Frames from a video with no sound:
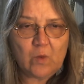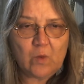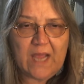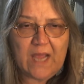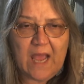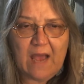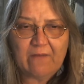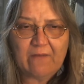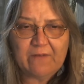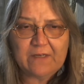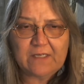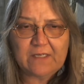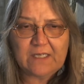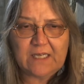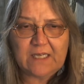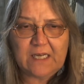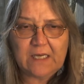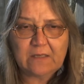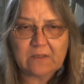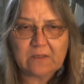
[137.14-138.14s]
We
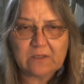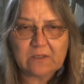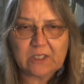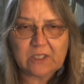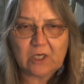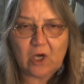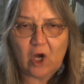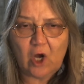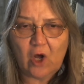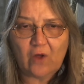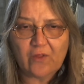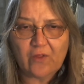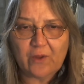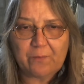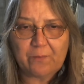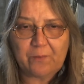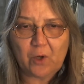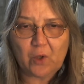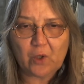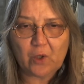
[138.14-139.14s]
haven't killed all
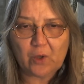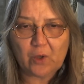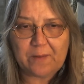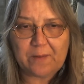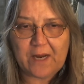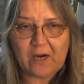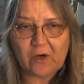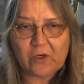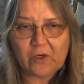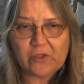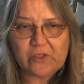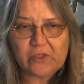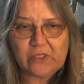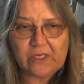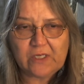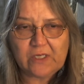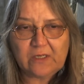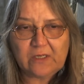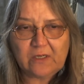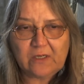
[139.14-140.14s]
the polar
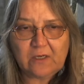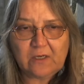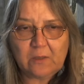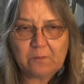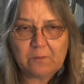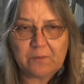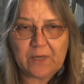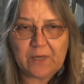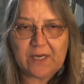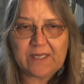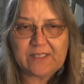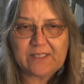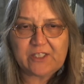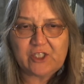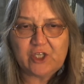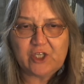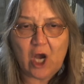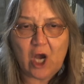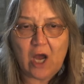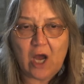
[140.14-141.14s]
bears, but
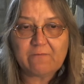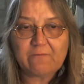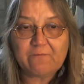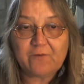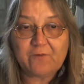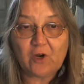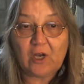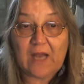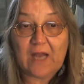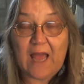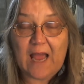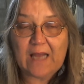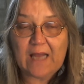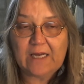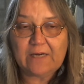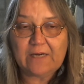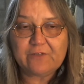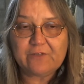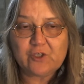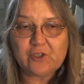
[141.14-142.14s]
it's not for
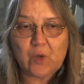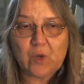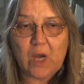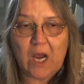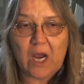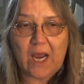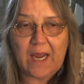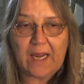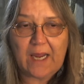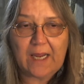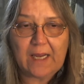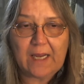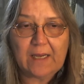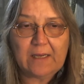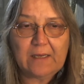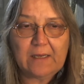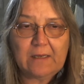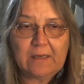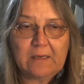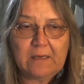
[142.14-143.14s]
lack of
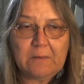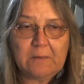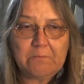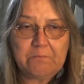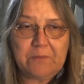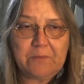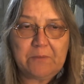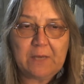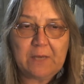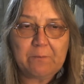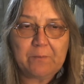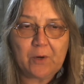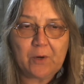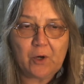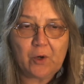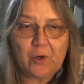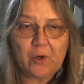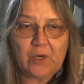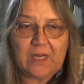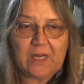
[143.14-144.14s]
trying. Big
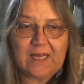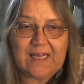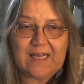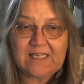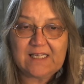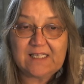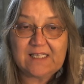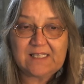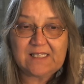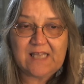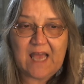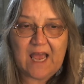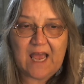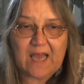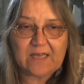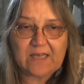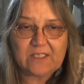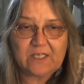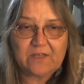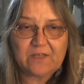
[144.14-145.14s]
Bird is
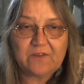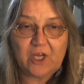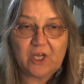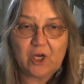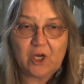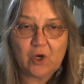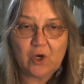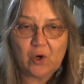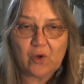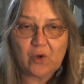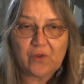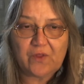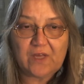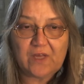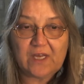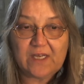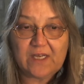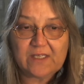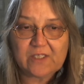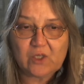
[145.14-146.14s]
sacked, the
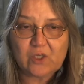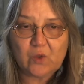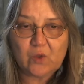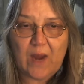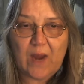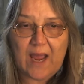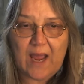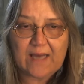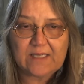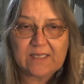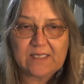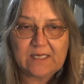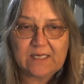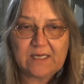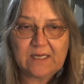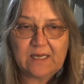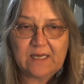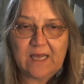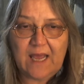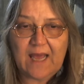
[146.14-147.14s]
earth is cracked,
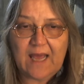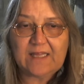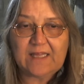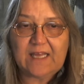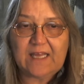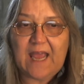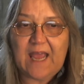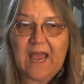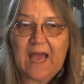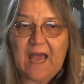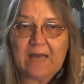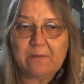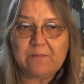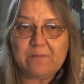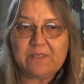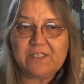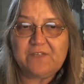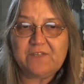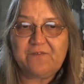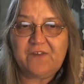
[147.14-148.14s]
and the
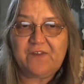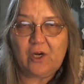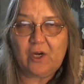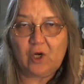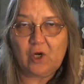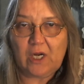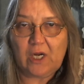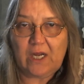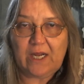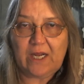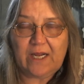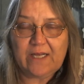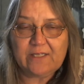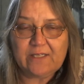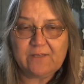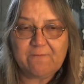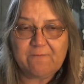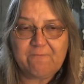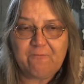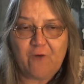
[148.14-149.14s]
atmosphere
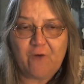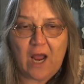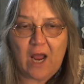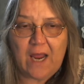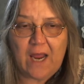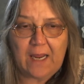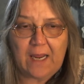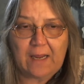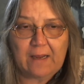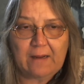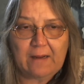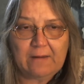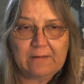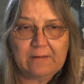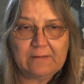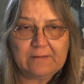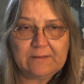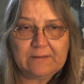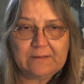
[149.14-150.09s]
is frying.